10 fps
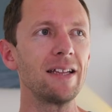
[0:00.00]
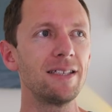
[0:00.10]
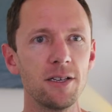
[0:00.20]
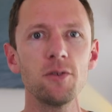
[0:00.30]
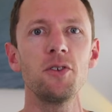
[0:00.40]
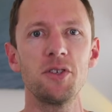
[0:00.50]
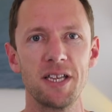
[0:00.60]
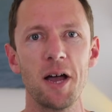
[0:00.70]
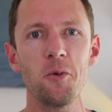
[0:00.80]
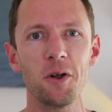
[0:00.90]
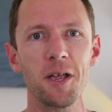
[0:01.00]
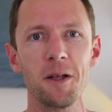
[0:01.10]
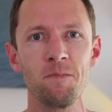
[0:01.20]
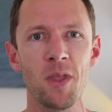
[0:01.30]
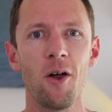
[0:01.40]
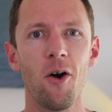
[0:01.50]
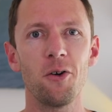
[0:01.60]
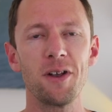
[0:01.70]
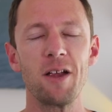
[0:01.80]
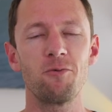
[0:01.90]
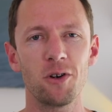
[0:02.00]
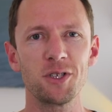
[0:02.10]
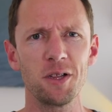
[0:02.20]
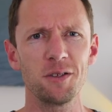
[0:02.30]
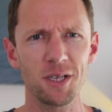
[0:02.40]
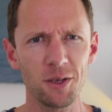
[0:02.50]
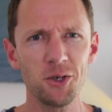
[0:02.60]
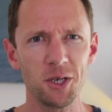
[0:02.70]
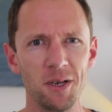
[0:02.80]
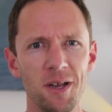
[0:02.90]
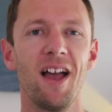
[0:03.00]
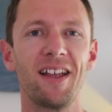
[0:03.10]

until you start working on a rock solid solution.